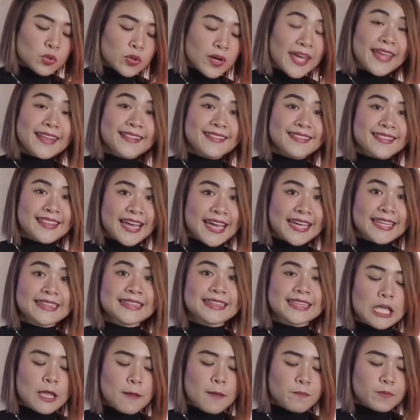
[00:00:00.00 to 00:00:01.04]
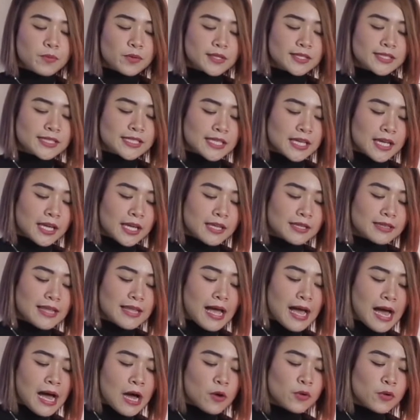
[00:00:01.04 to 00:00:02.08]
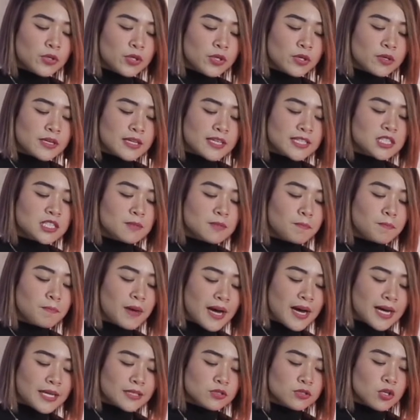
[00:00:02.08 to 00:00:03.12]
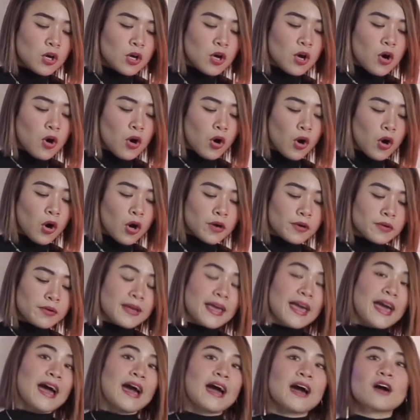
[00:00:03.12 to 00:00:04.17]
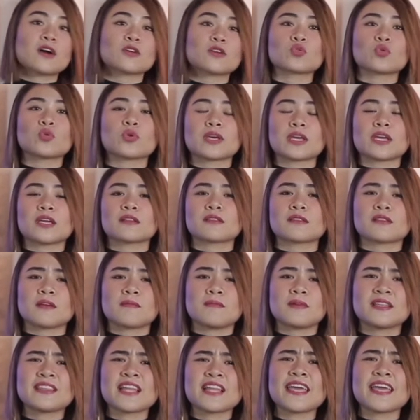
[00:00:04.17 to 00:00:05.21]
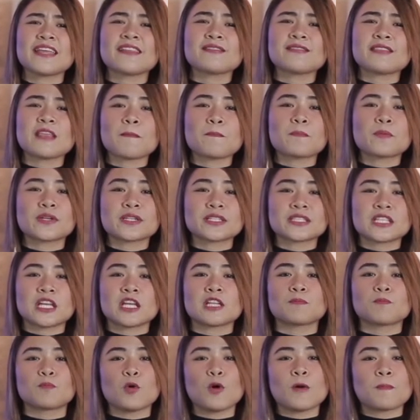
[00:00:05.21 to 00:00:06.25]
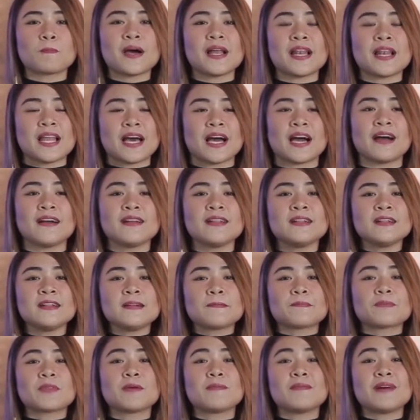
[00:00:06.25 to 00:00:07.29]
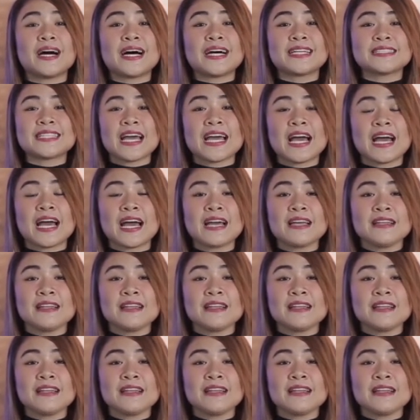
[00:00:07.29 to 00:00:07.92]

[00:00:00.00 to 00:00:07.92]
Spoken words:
and 90% how you respond or react to it. Diba? 90% po pala, diba, na